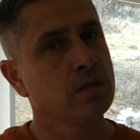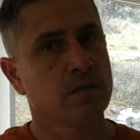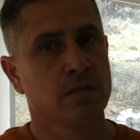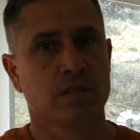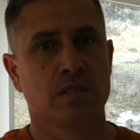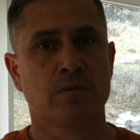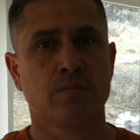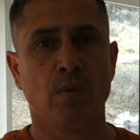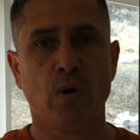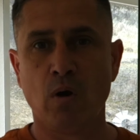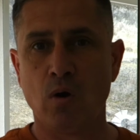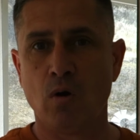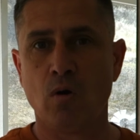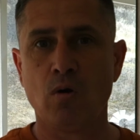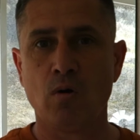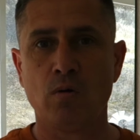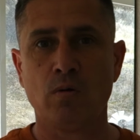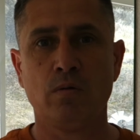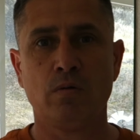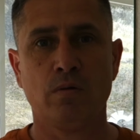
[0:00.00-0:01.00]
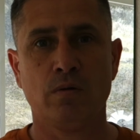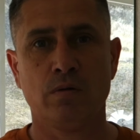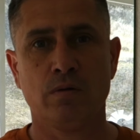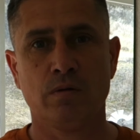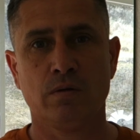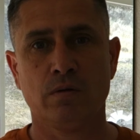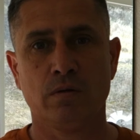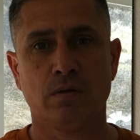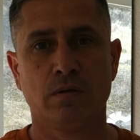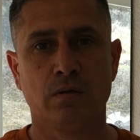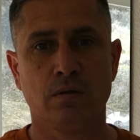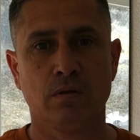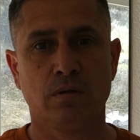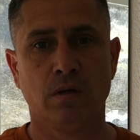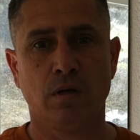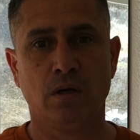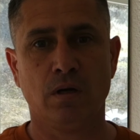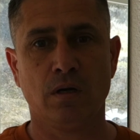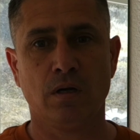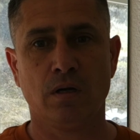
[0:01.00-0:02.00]
small
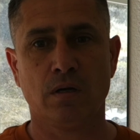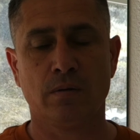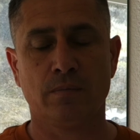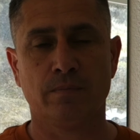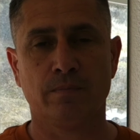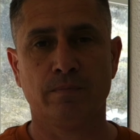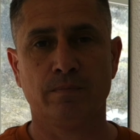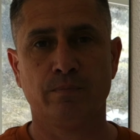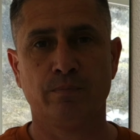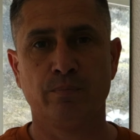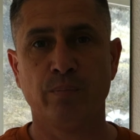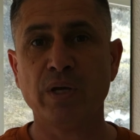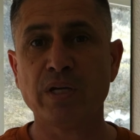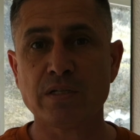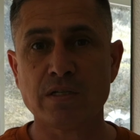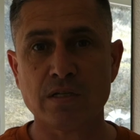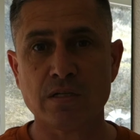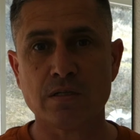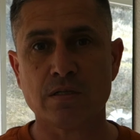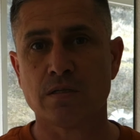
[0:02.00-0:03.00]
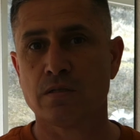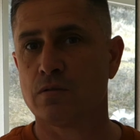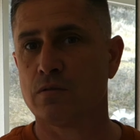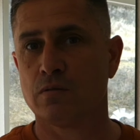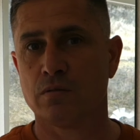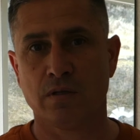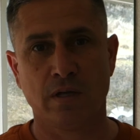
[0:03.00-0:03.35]
um, mixes,